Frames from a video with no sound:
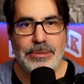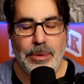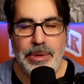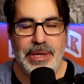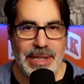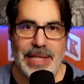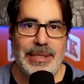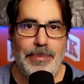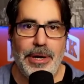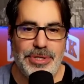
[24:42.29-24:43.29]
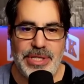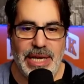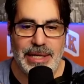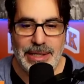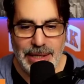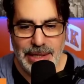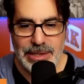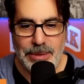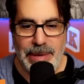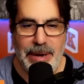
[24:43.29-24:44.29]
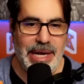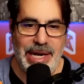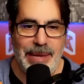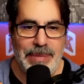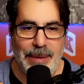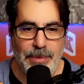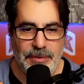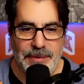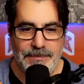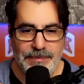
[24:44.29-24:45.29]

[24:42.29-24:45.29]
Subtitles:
when we let the ball stick. So got to keep that moving.